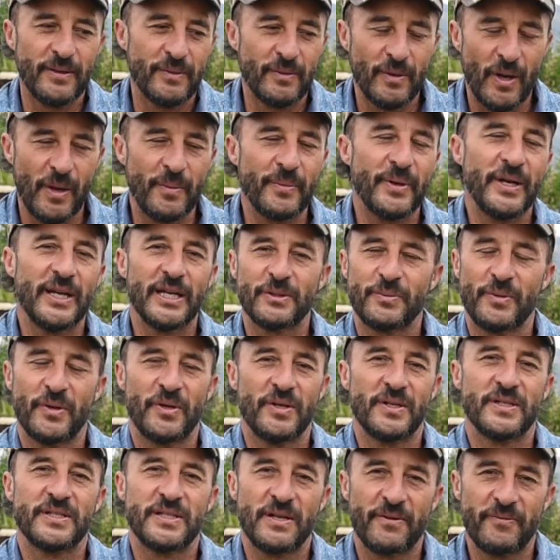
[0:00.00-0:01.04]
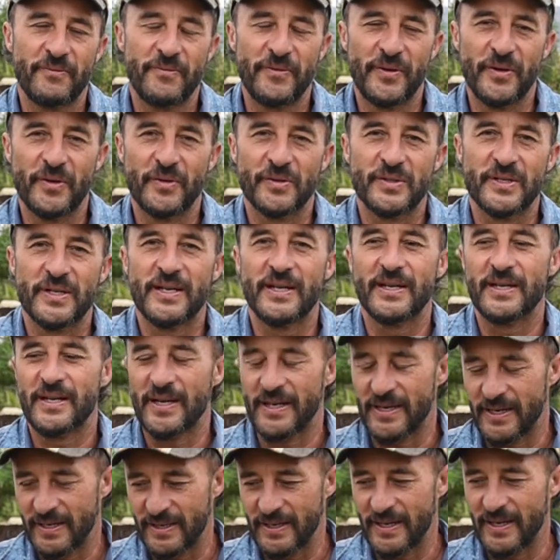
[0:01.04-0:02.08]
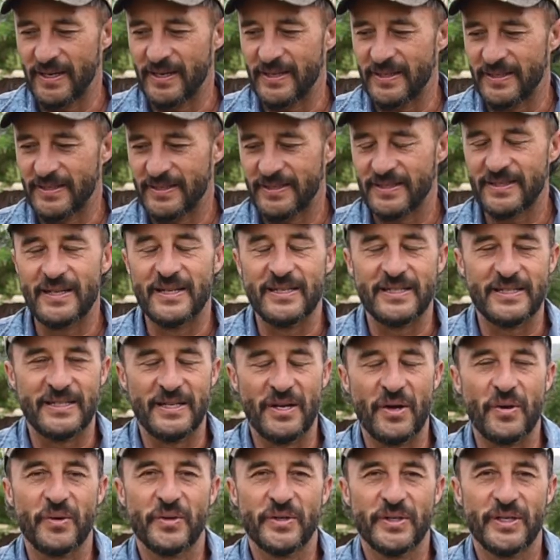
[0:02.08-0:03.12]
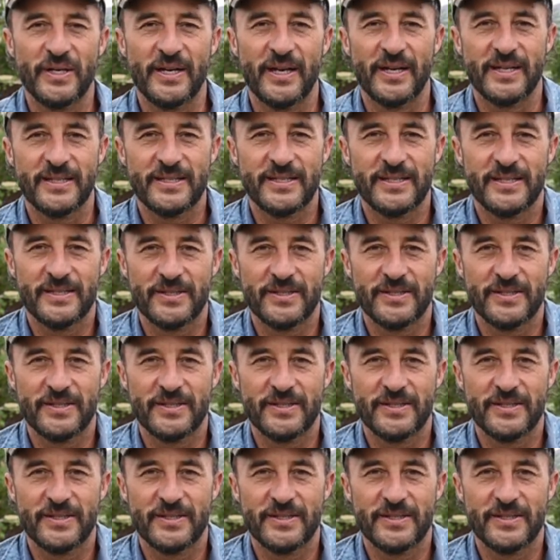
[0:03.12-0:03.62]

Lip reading: I'm an expert in some fields, and it's nourishing us.